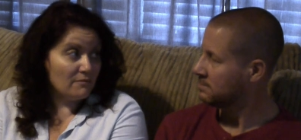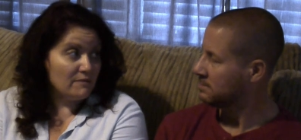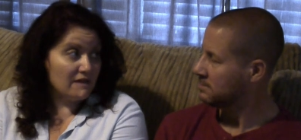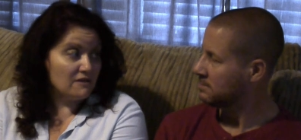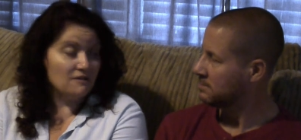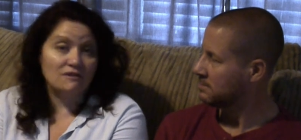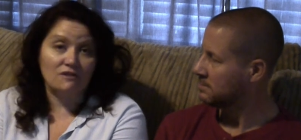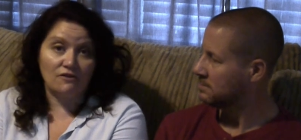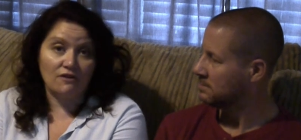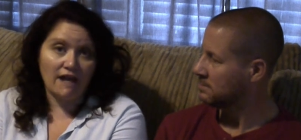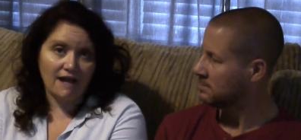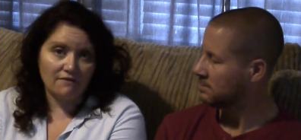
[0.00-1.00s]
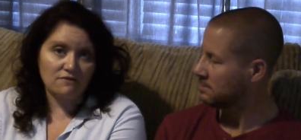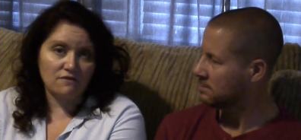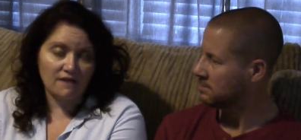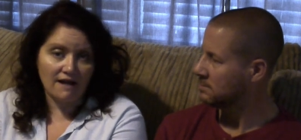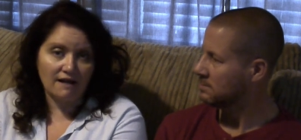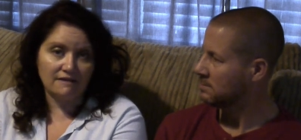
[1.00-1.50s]
Speaker 1: big concern after
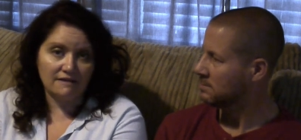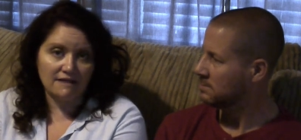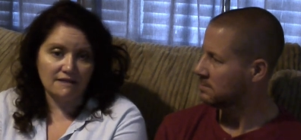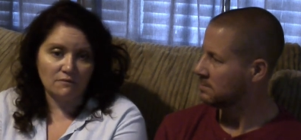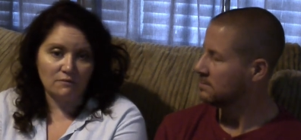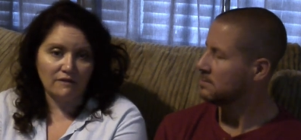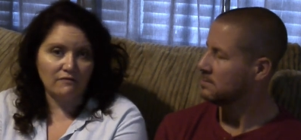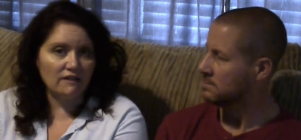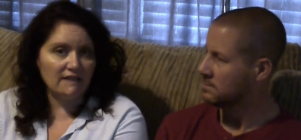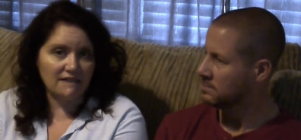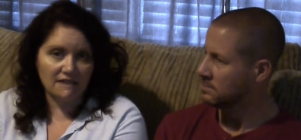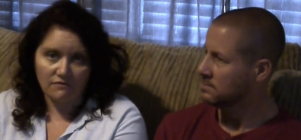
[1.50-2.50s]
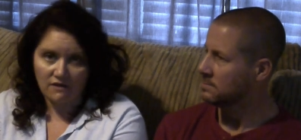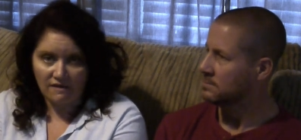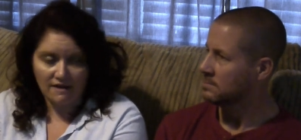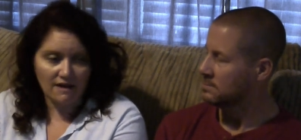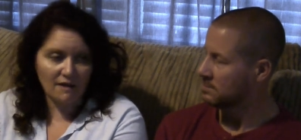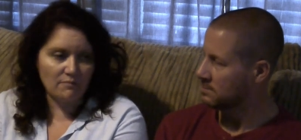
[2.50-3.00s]
the holidays when we've cleaned
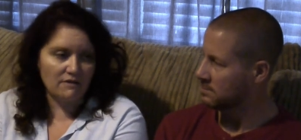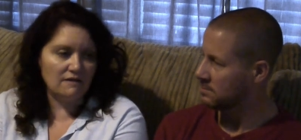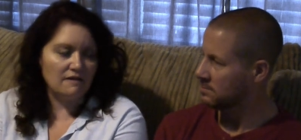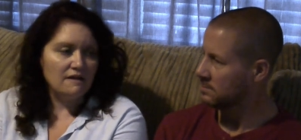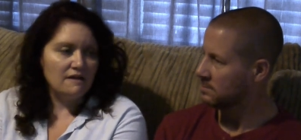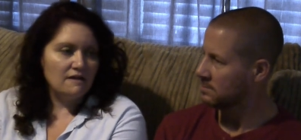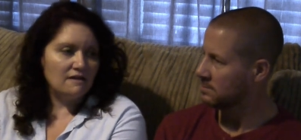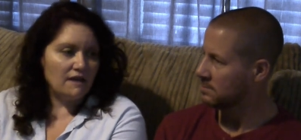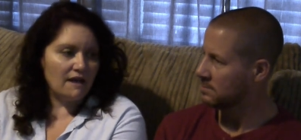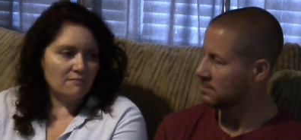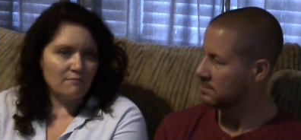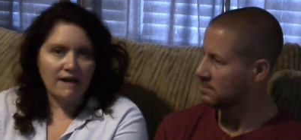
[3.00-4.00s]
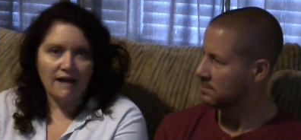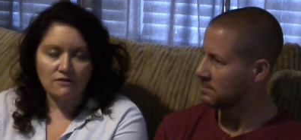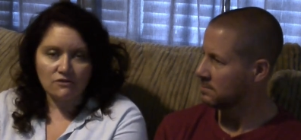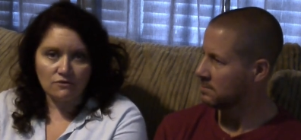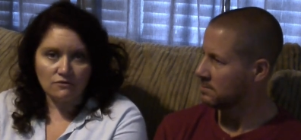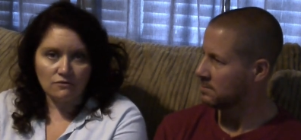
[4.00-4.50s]
everything up and gotten back
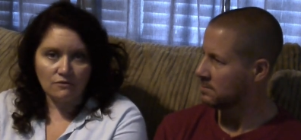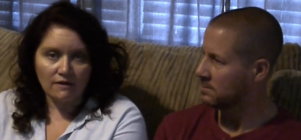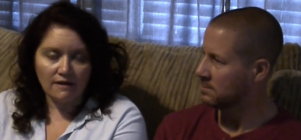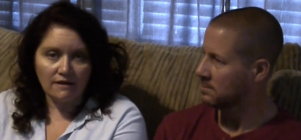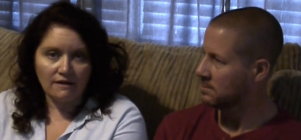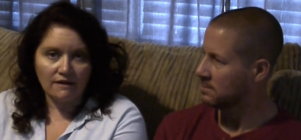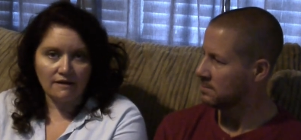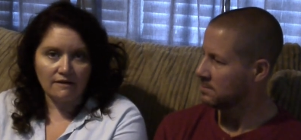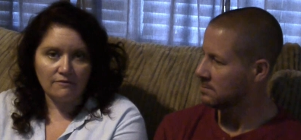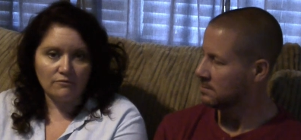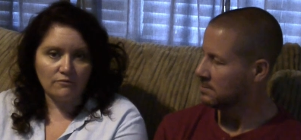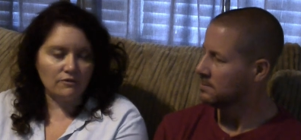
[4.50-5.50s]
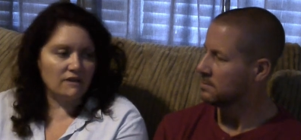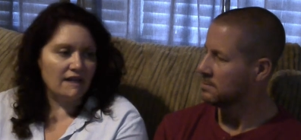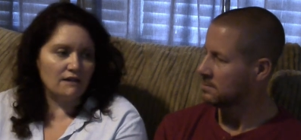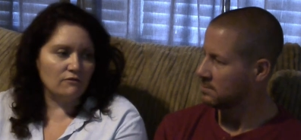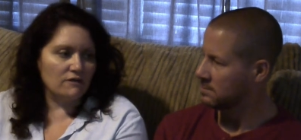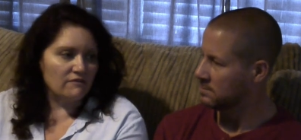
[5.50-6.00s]
to um,
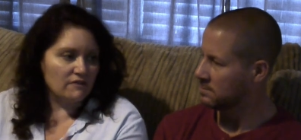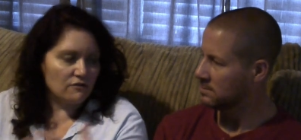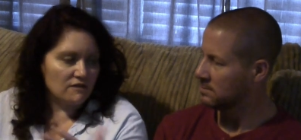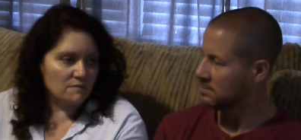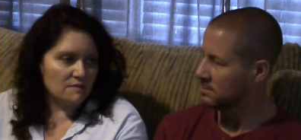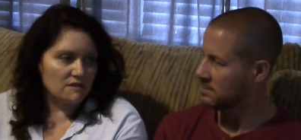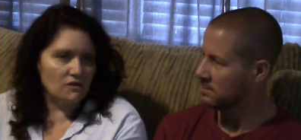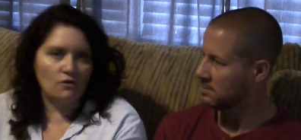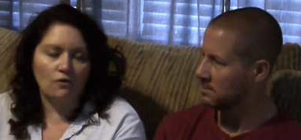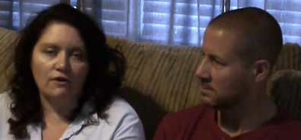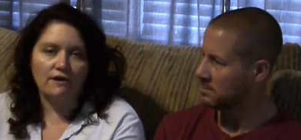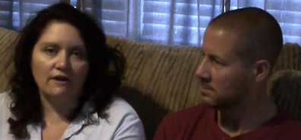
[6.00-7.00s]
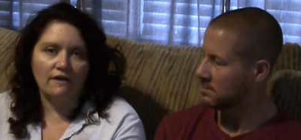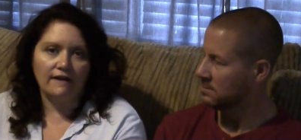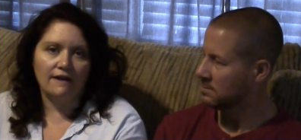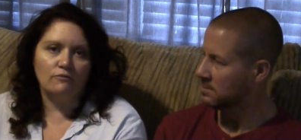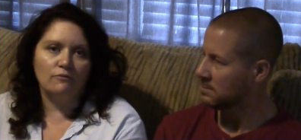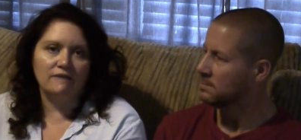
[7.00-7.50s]
getting rid of the Christmas decor and all
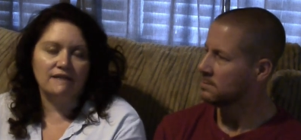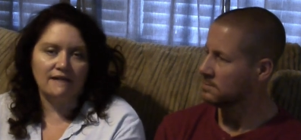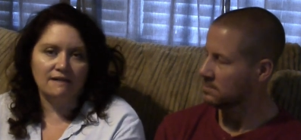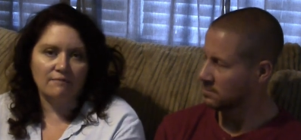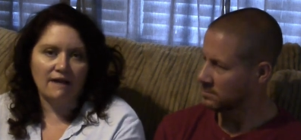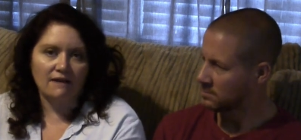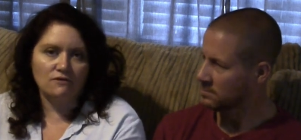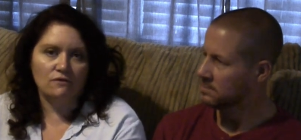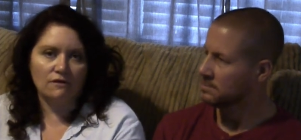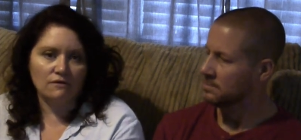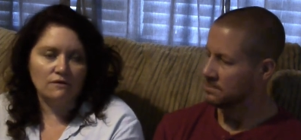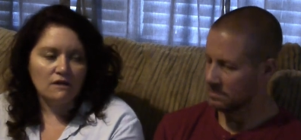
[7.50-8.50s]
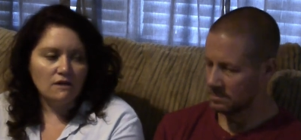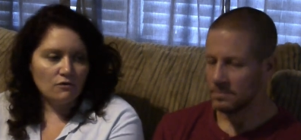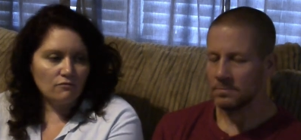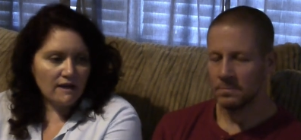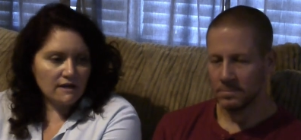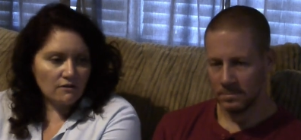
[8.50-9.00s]
that. We'll be getting back to our
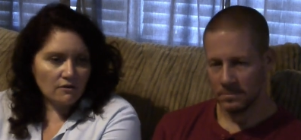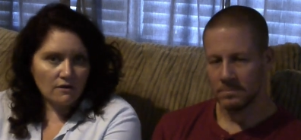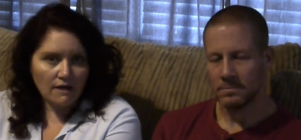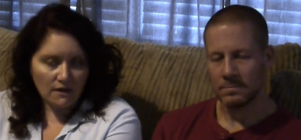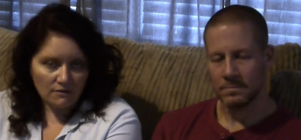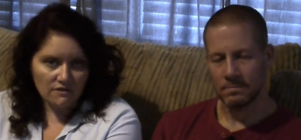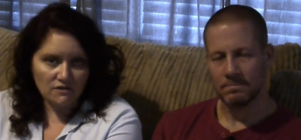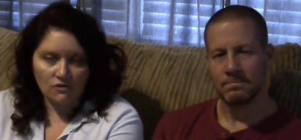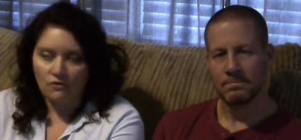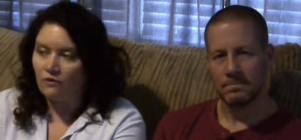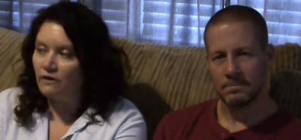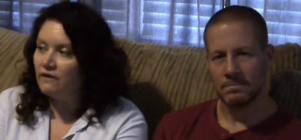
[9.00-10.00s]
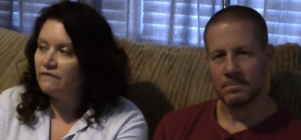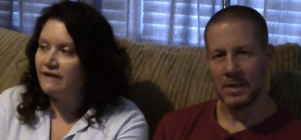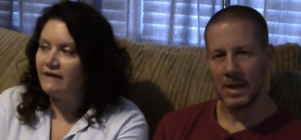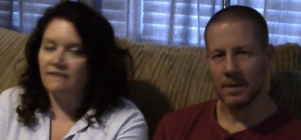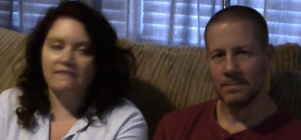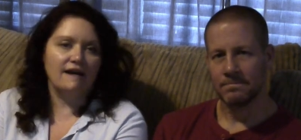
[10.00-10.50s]
regular house decor.
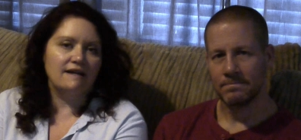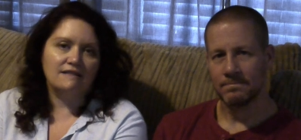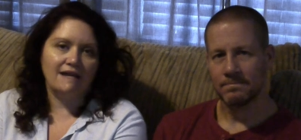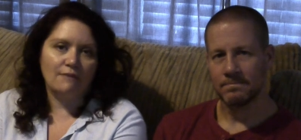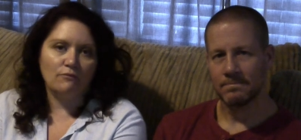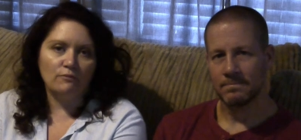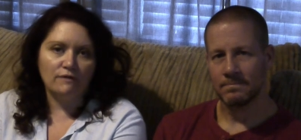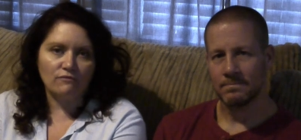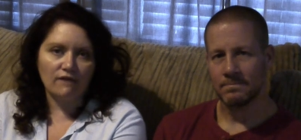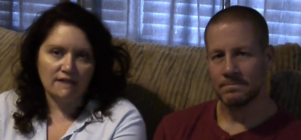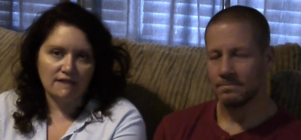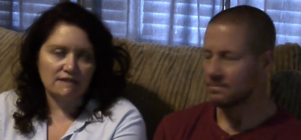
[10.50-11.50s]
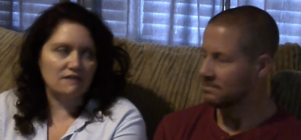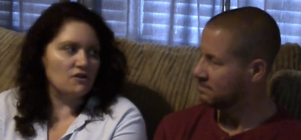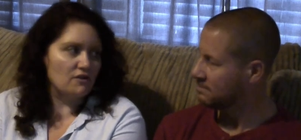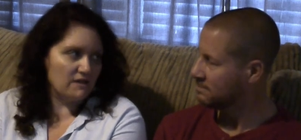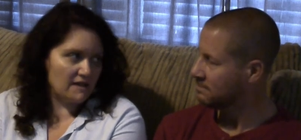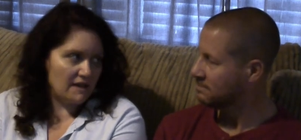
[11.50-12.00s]
Then yeah. at that time, we'll be ready to
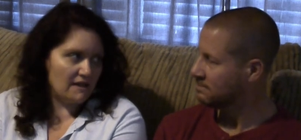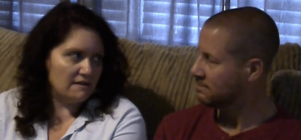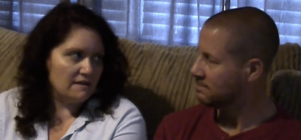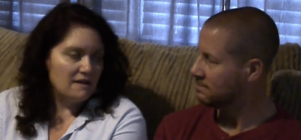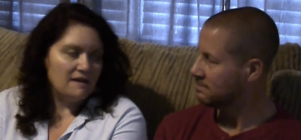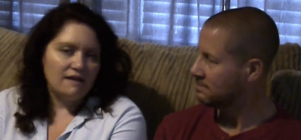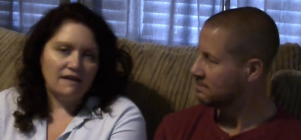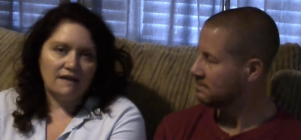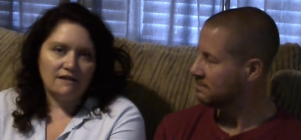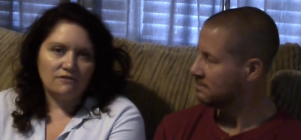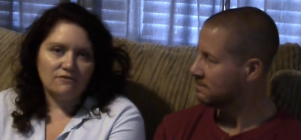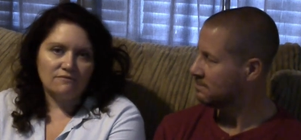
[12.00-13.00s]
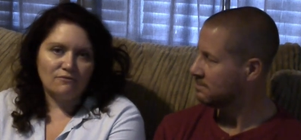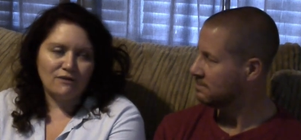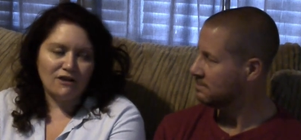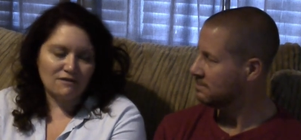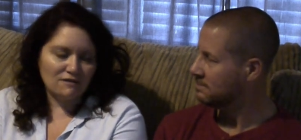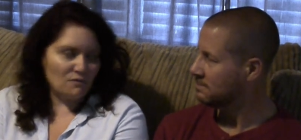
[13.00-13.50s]
start again. And
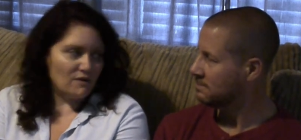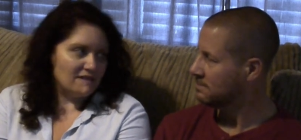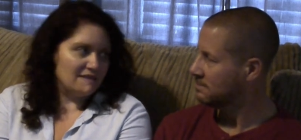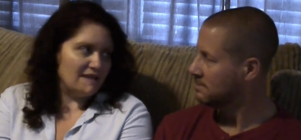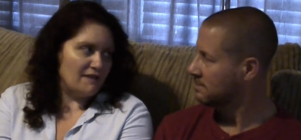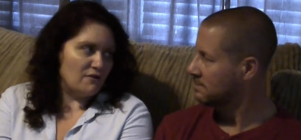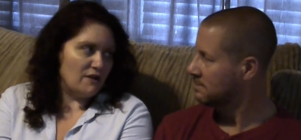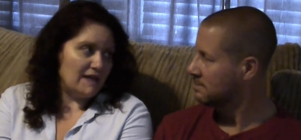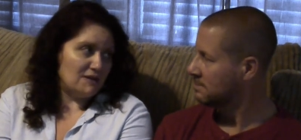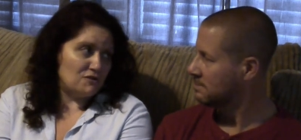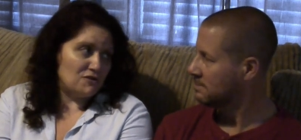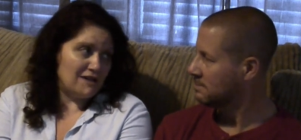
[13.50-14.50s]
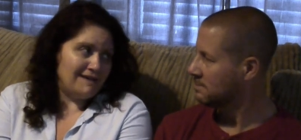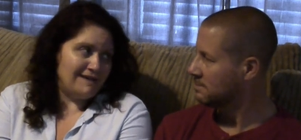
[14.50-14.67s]
we also want to save our energy